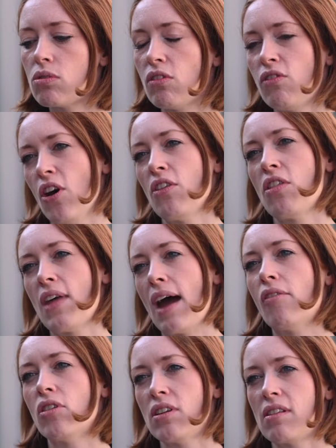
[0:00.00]
to further
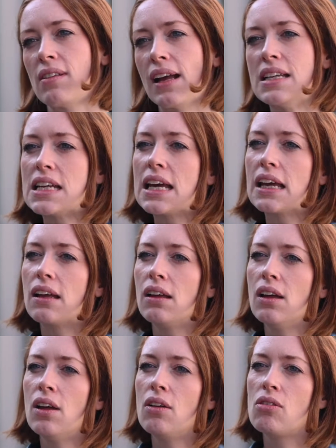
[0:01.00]
their understanding.
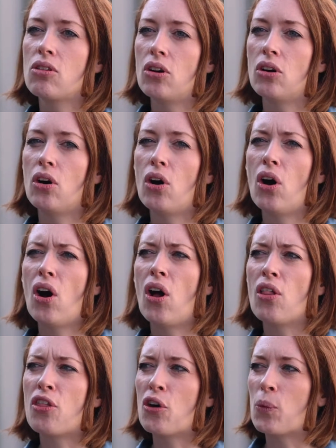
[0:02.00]
So
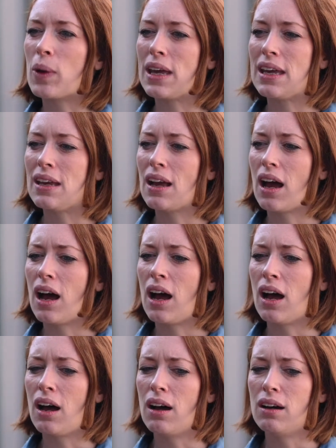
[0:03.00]
although we
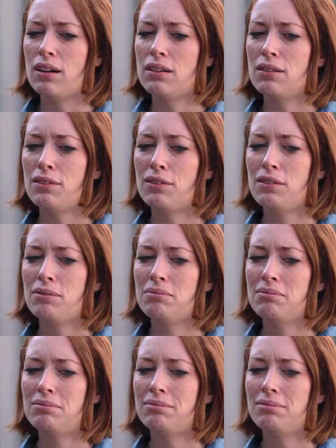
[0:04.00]
are
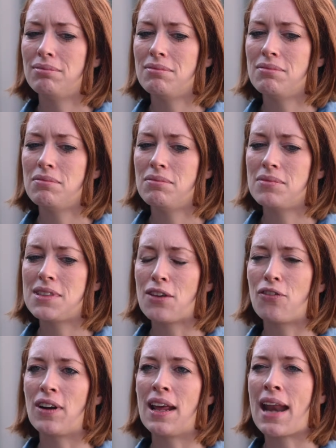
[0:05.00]

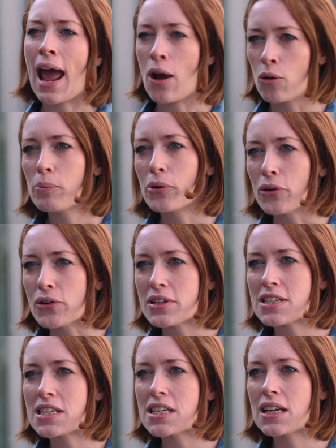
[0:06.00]
different in
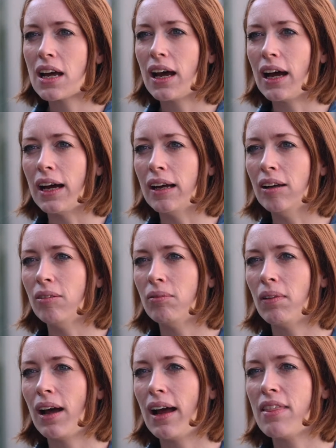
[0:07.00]
output,
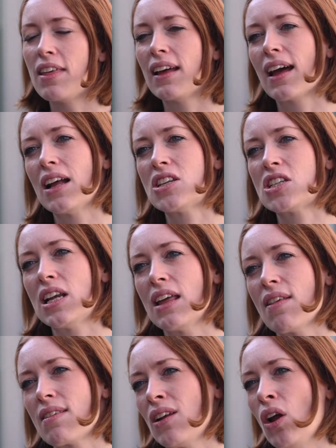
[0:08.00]
I think
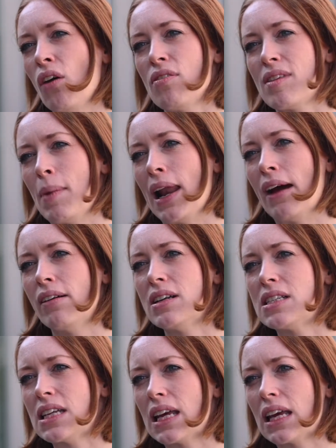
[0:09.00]
actually there's a lot of
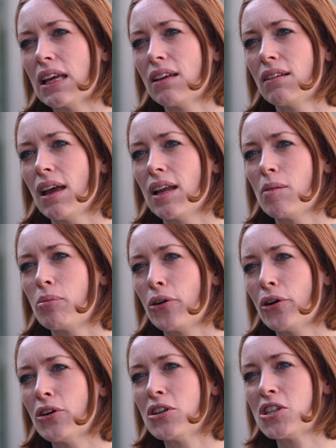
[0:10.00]
similarity in
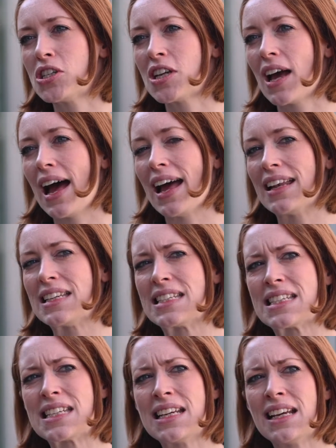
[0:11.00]
approach,
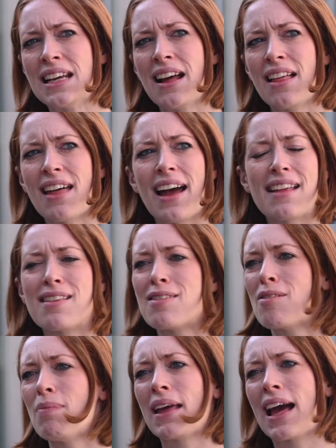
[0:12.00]
and that isn't
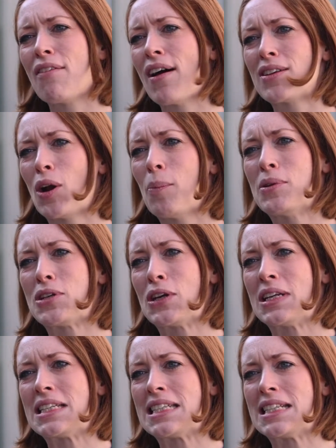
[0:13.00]
something I've had an
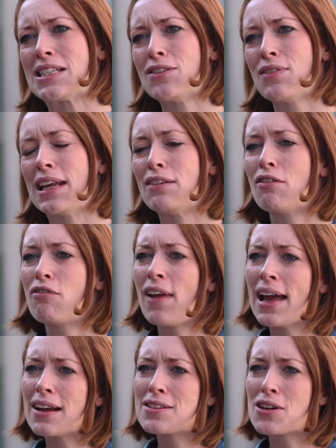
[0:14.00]
opportunity to really
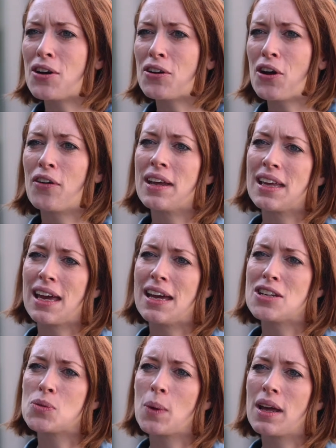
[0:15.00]
reflect on or
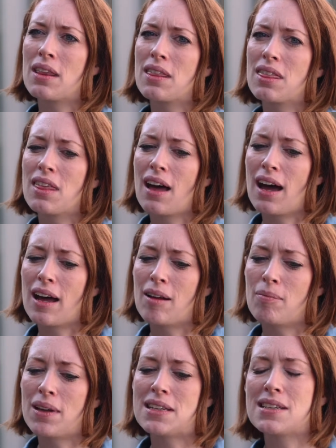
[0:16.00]
engage with
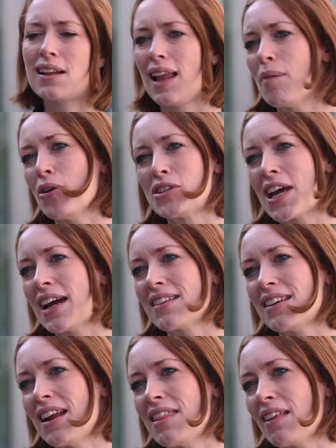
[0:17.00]
until that
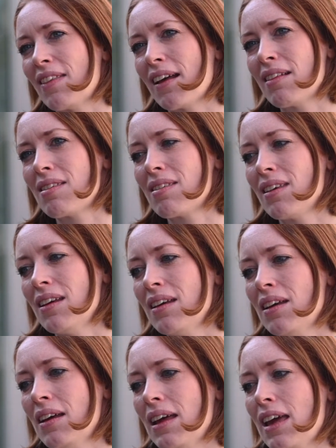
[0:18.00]
project. And I think that's,
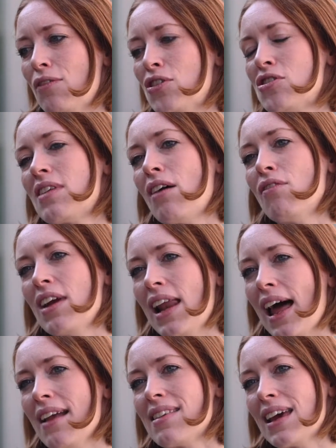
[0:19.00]
even just that
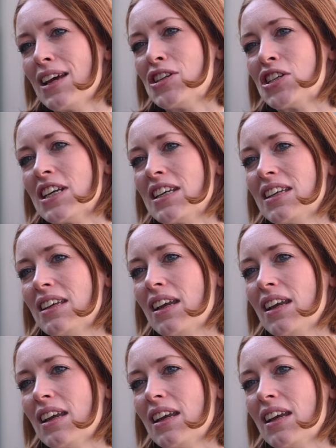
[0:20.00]
realization,